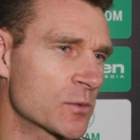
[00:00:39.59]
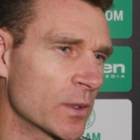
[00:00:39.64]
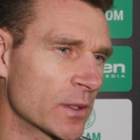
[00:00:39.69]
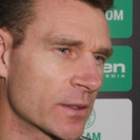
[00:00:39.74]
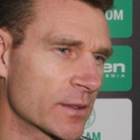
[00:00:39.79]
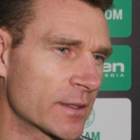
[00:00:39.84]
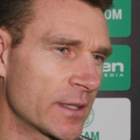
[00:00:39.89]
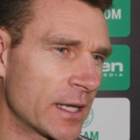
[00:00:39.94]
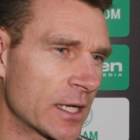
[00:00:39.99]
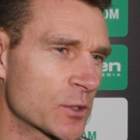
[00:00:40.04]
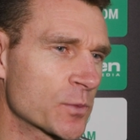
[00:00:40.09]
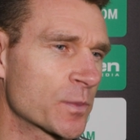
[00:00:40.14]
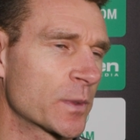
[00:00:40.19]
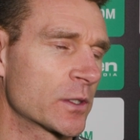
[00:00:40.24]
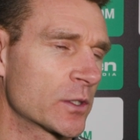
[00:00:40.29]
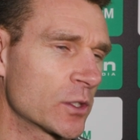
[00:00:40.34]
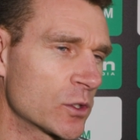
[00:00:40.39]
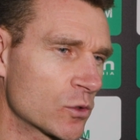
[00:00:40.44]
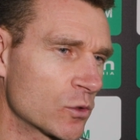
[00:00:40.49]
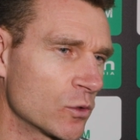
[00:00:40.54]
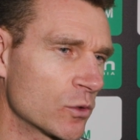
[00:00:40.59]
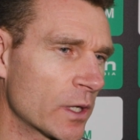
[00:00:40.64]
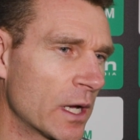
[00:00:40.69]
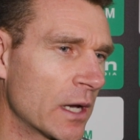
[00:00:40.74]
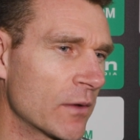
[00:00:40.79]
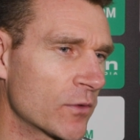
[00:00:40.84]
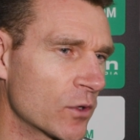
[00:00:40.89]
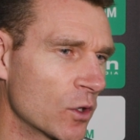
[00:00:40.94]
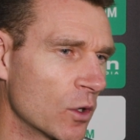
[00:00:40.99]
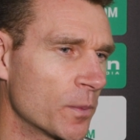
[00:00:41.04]
We're desperate to score at
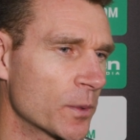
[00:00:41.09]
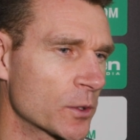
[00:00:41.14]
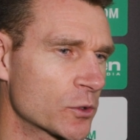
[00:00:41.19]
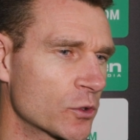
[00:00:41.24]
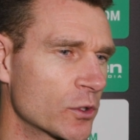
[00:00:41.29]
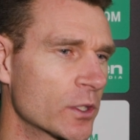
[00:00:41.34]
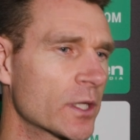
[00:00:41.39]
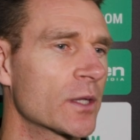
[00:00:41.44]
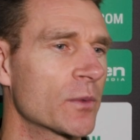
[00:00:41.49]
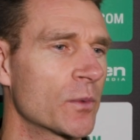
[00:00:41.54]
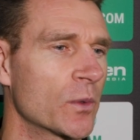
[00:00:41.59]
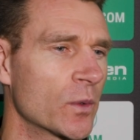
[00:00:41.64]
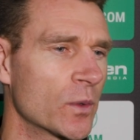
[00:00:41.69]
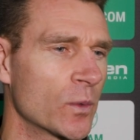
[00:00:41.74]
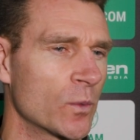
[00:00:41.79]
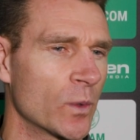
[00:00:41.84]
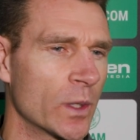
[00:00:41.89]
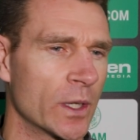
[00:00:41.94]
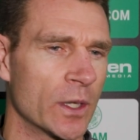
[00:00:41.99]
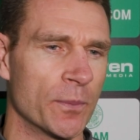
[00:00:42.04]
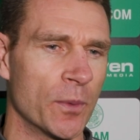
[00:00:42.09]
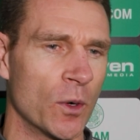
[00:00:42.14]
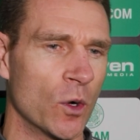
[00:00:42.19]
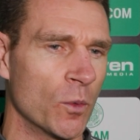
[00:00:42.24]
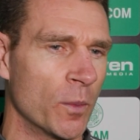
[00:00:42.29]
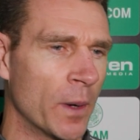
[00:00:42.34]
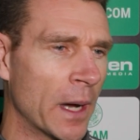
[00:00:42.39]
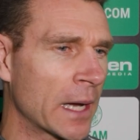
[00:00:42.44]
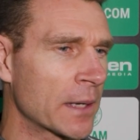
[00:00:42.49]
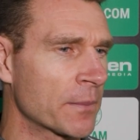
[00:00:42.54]
every opportunity that we win the
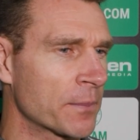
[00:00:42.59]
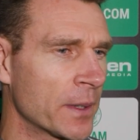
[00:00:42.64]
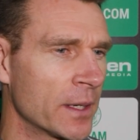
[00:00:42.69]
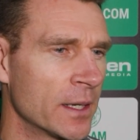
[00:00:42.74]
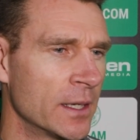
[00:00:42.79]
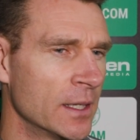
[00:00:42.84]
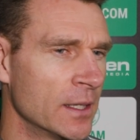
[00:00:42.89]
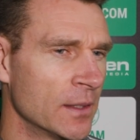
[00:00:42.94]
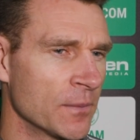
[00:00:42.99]
ball back, but